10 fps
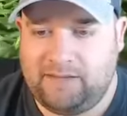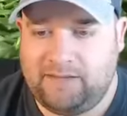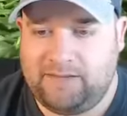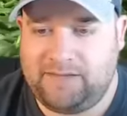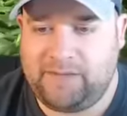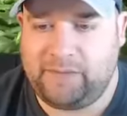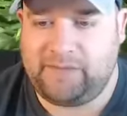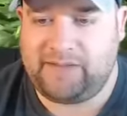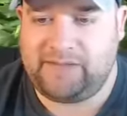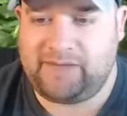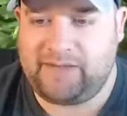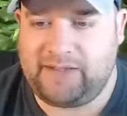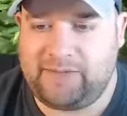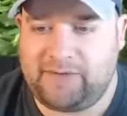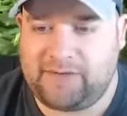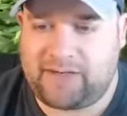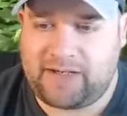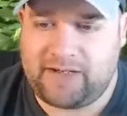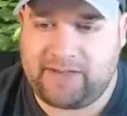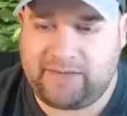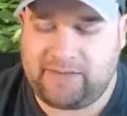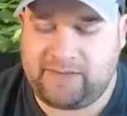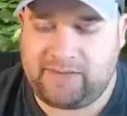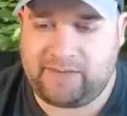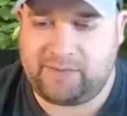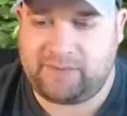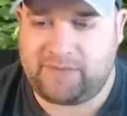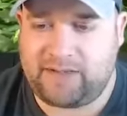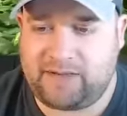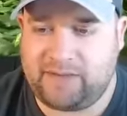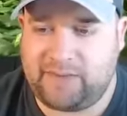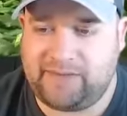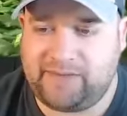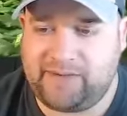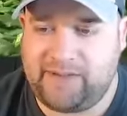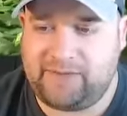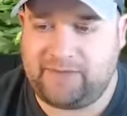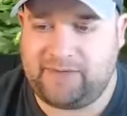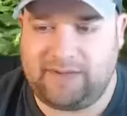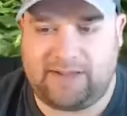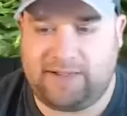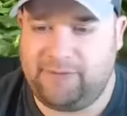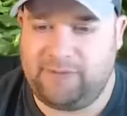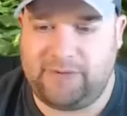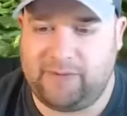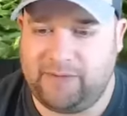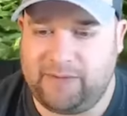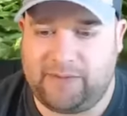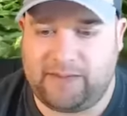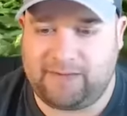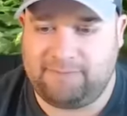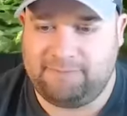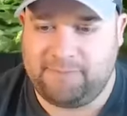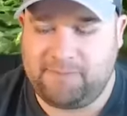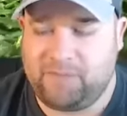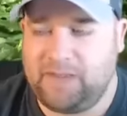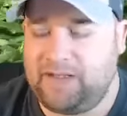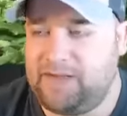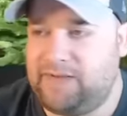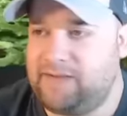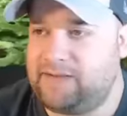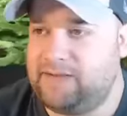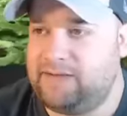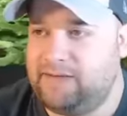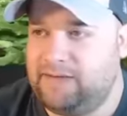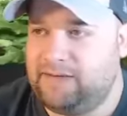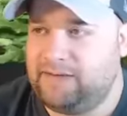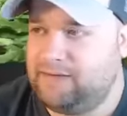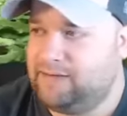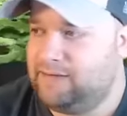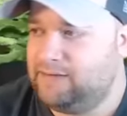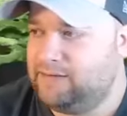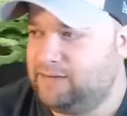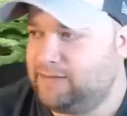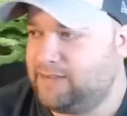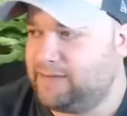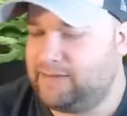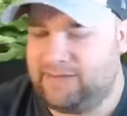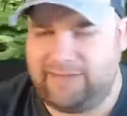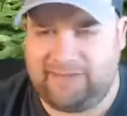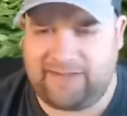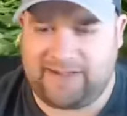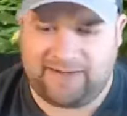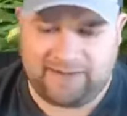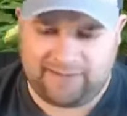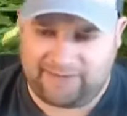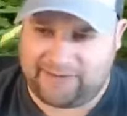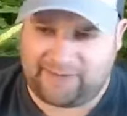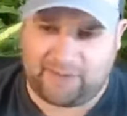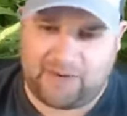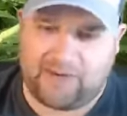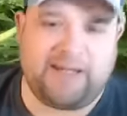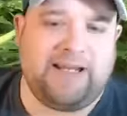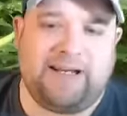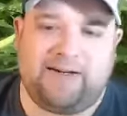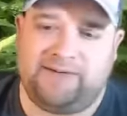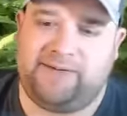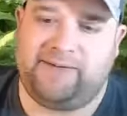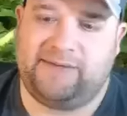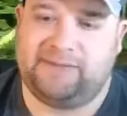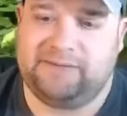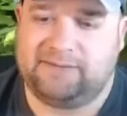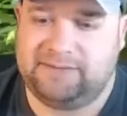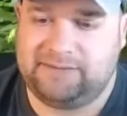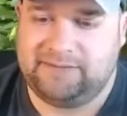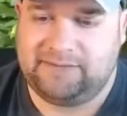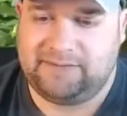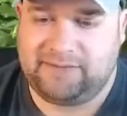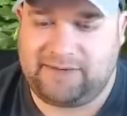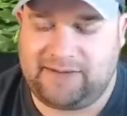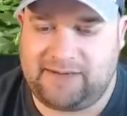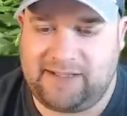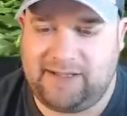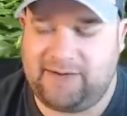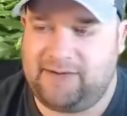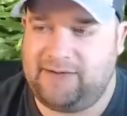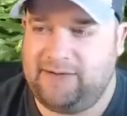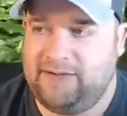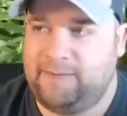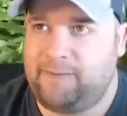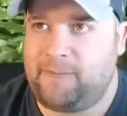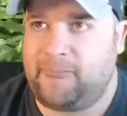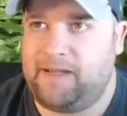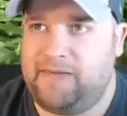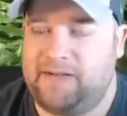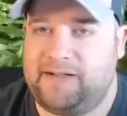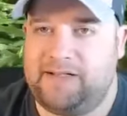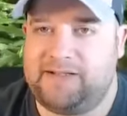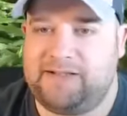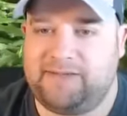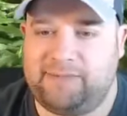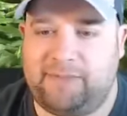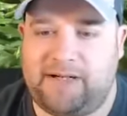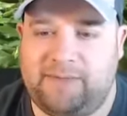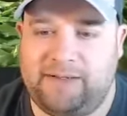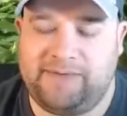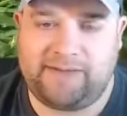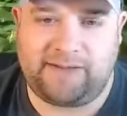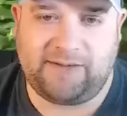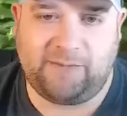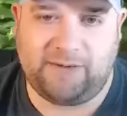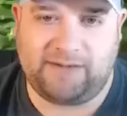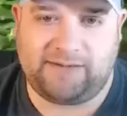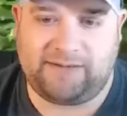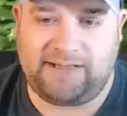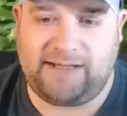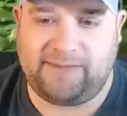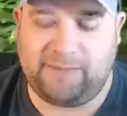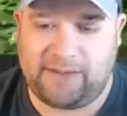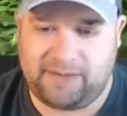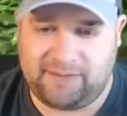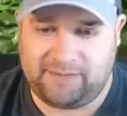Jim says he's going to give it a try. Still talking about safe. I wouldn't be worried about it. I think like the small 8-ounce container, I think I just bought my second one last month.